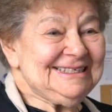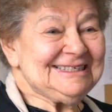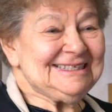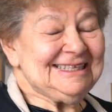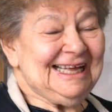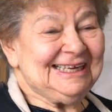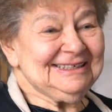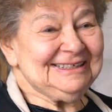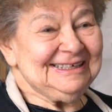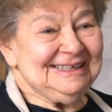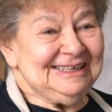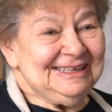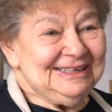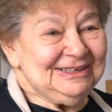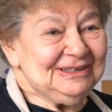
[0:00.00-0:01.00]
is that
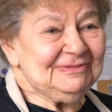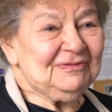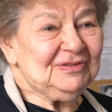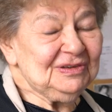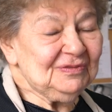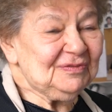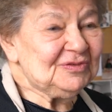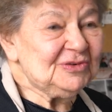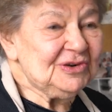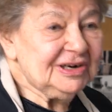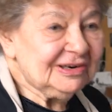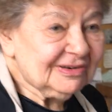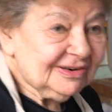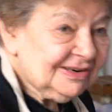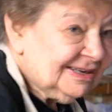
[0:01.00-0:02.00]
you feel
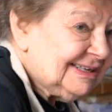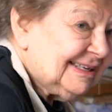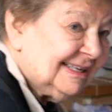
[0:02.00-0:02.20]
freer.